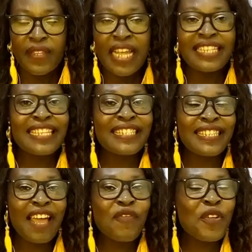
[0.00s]
The
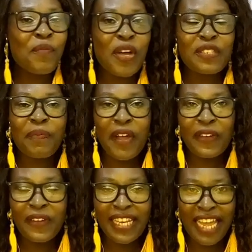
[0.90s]
7th most
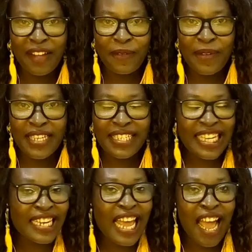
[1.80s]
spoken language
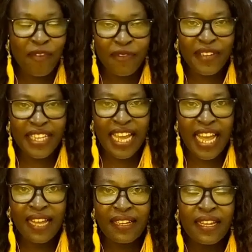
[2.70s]
in
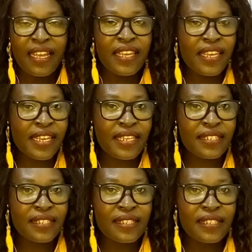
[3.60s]
Africa
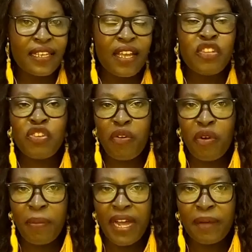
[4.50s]
is
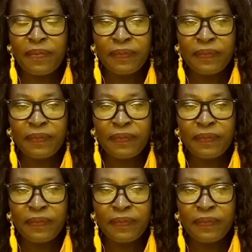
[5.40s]
Yoruba.